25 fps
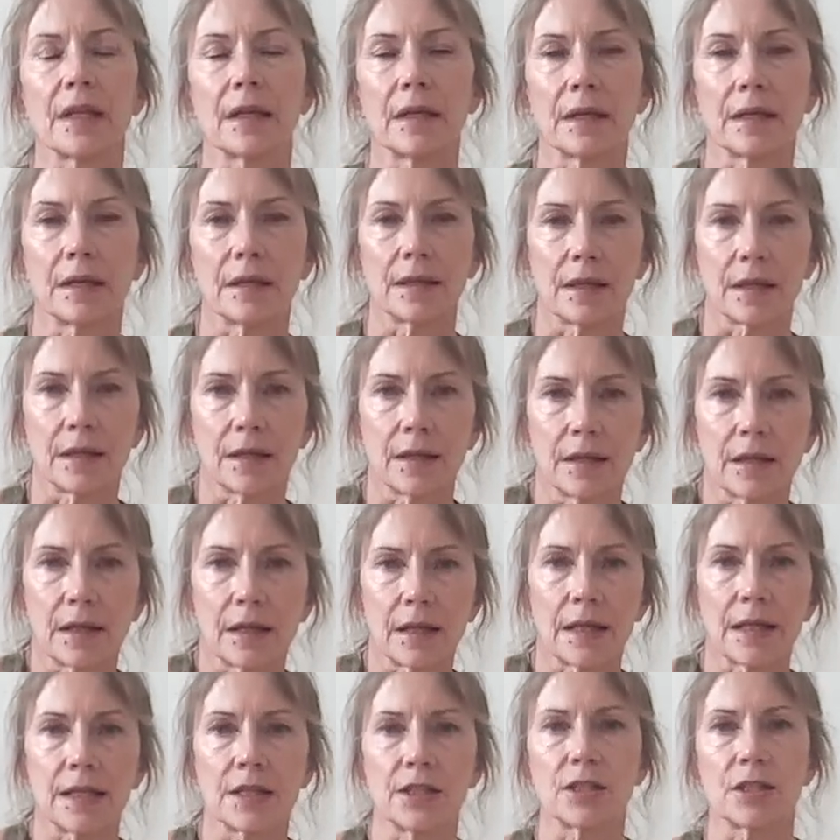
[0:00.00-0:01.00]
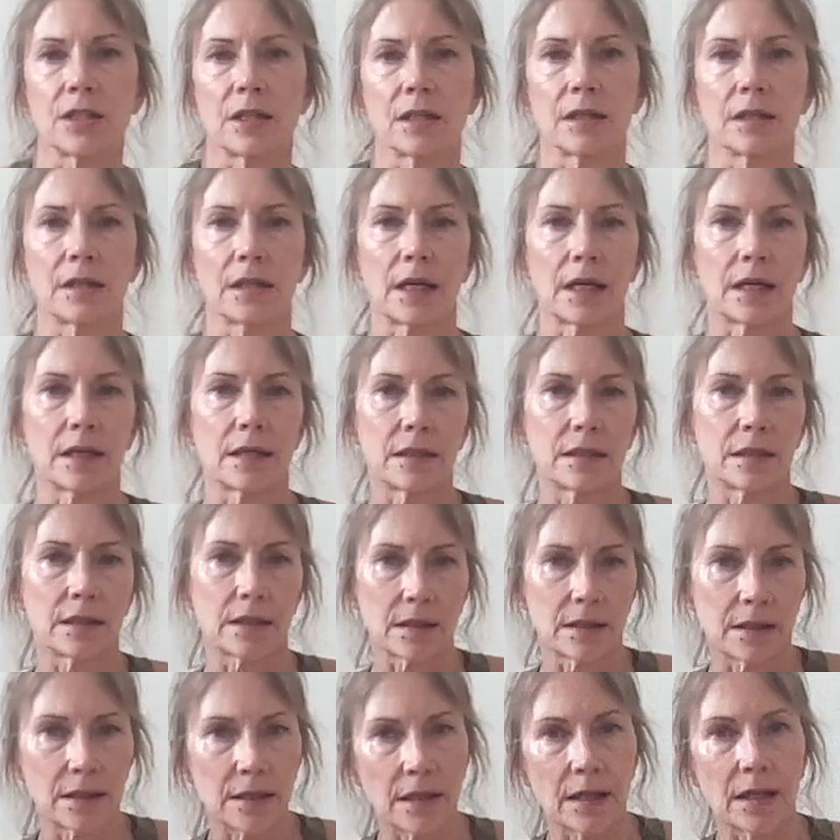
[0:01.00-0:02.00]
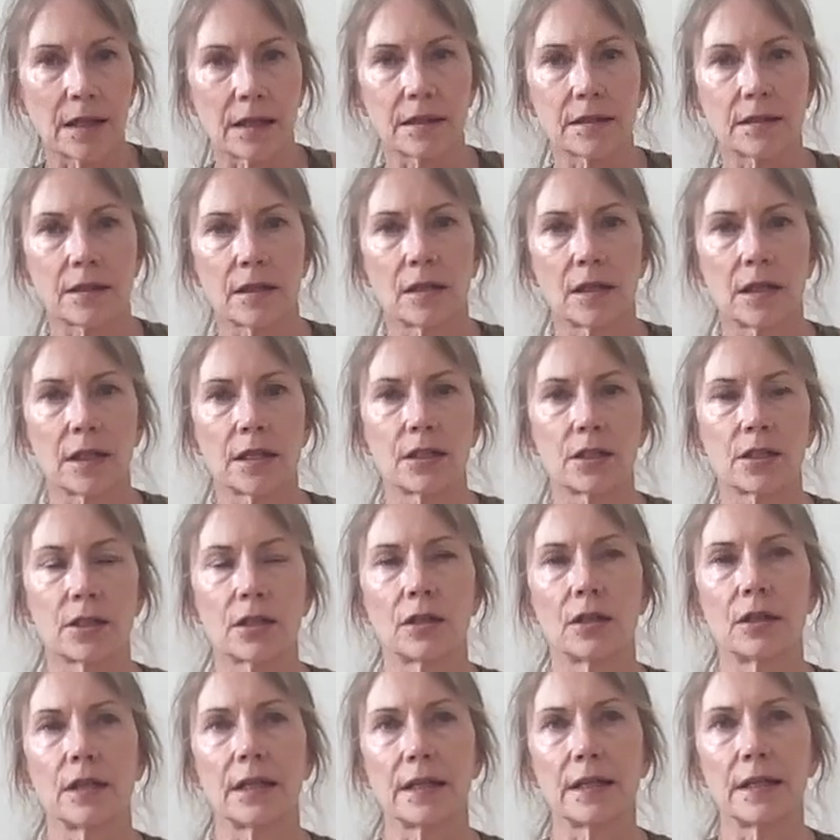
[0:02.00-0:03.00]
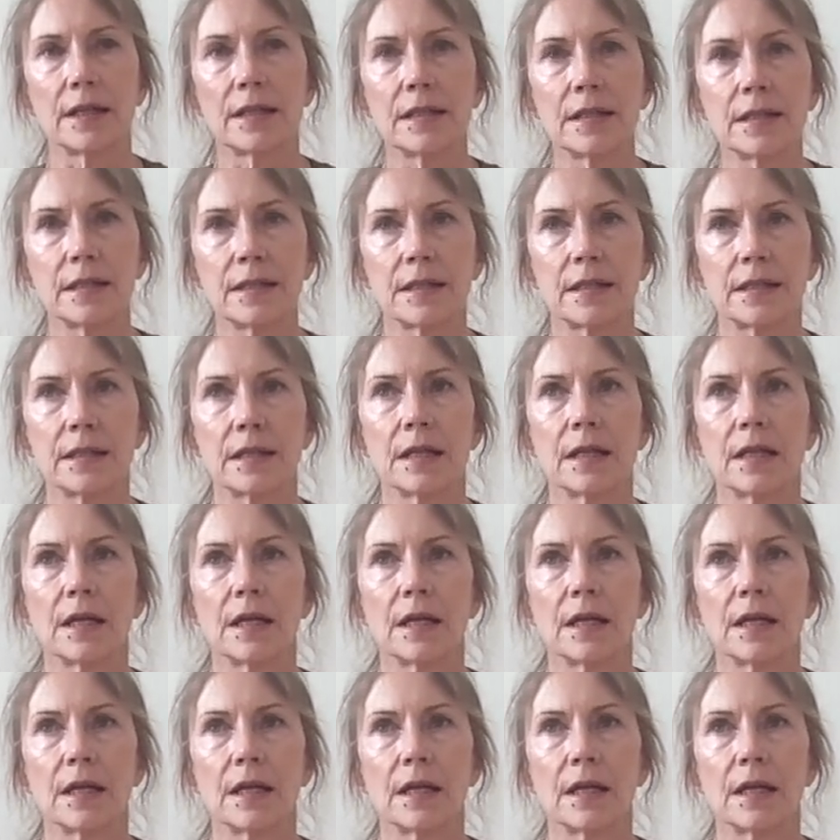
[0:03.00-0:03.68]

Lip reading: the inhalation and in the exhalation is